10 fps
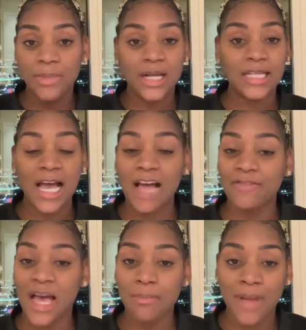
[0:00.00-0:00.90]
Because I
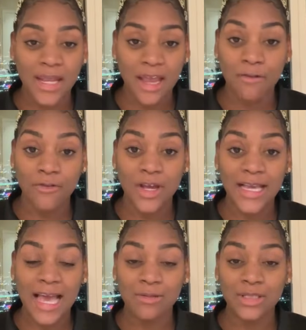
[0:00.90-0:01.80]
have not met every
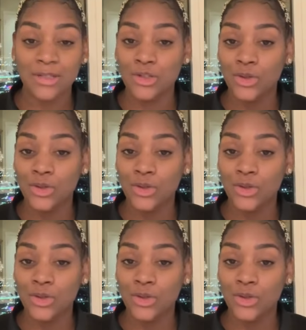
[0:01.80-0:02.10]
accountant.